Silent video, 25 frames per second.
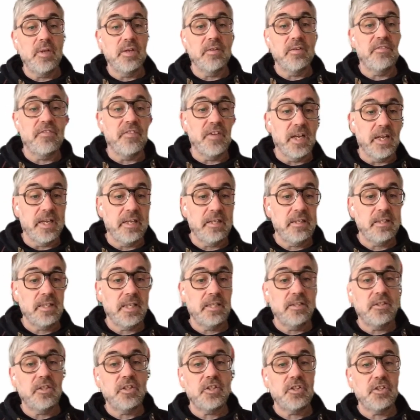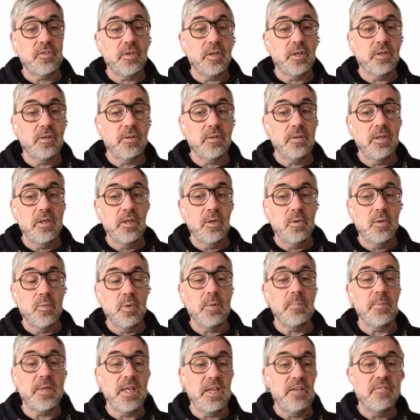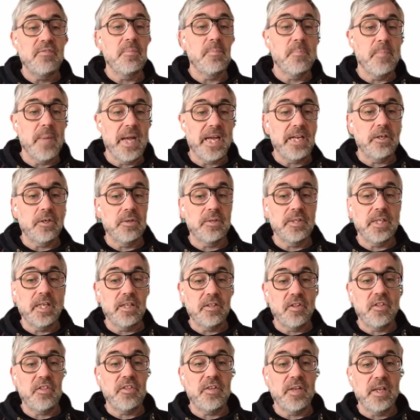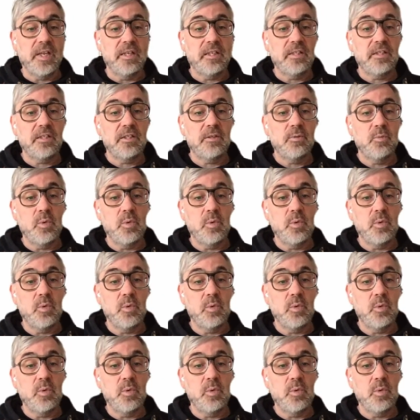will be even better than the things we already found.